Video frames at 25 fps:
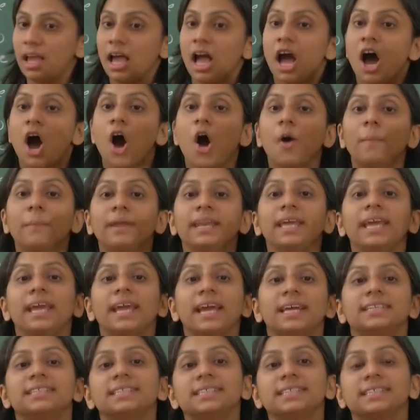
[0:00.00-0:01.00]
How many
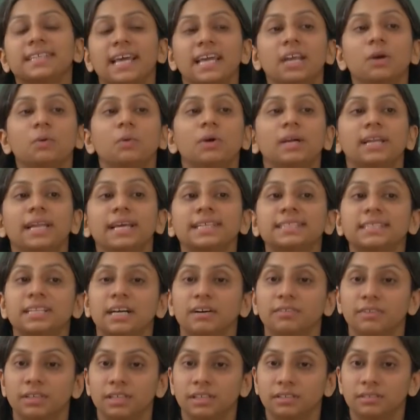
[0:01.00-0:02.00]
edges can a vertex
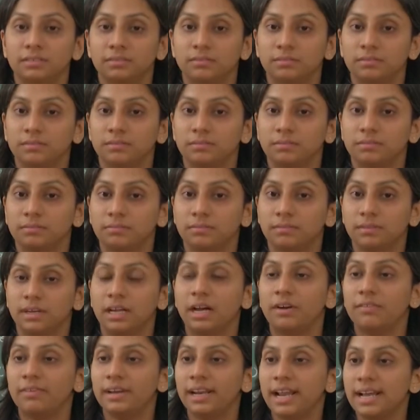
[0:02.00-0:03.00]
cover?
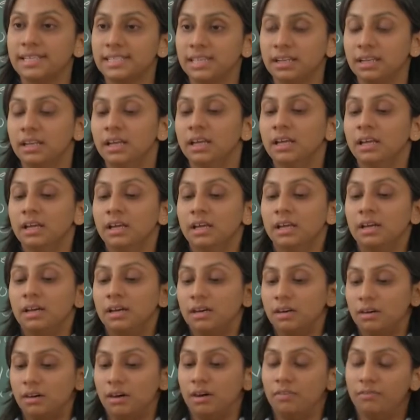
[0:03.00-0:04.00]
Cover as in,
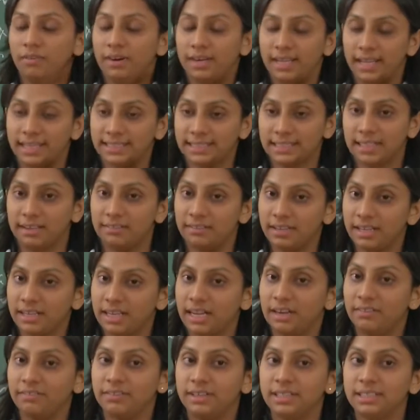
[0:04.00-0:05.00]
vertex cover
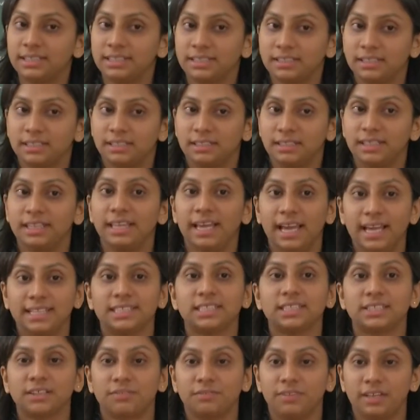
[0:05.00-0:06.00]
covers the
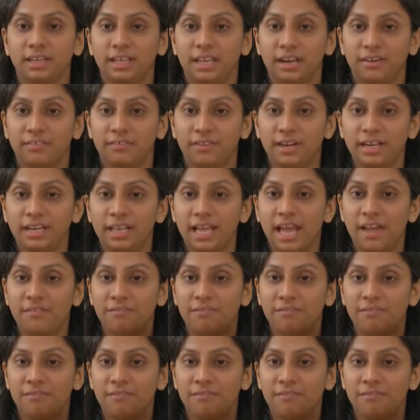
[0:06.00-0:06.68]
edges of the graph, right?